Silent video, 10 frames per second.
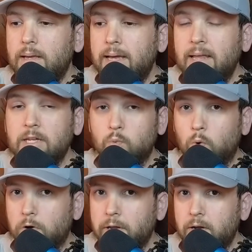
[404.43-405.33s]
LA is
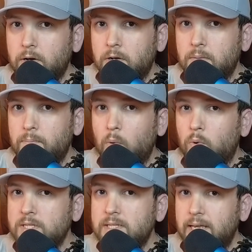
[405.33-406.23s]
working on, but
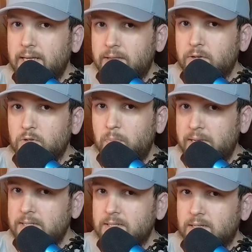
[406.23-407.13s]
once they get those
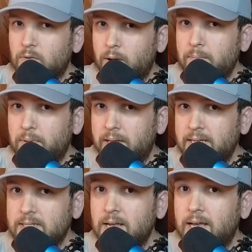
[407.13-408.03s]
pieces in the right
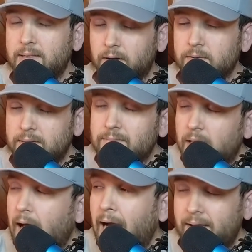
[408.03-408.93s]
place,
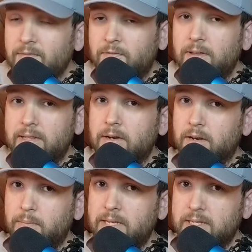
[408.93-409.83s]
I have a feeling they're going
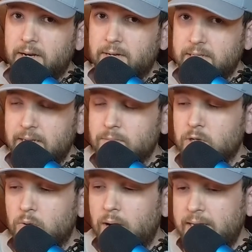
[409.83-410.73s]
to be a scary team.
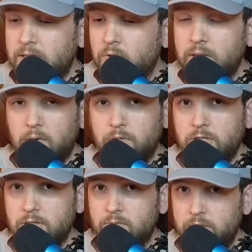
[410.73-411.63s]
So I don't think we
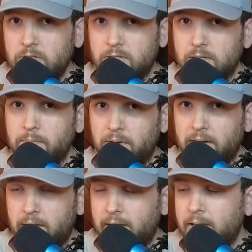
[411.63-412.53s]
should sleep on
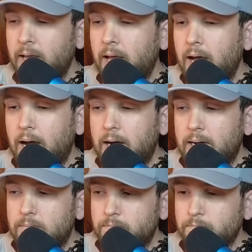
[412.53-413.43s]
LA.
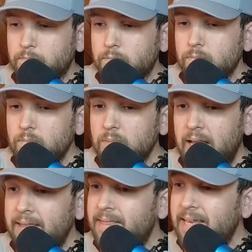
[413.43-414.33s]
And
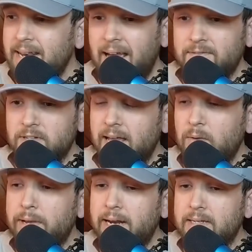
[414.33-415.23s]
then after that,
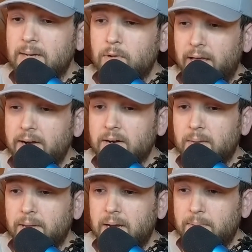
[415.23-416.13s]
we got a double header
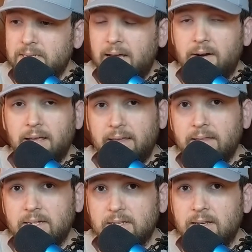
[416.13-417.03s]
coming up, a Saturday and
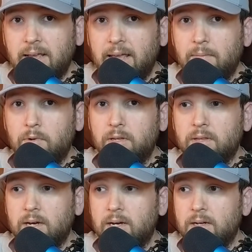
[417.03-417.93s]
then a Sunday game with
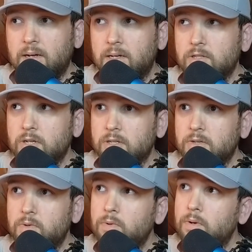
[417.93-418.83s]

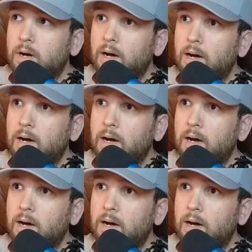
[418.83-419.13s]
Chengdu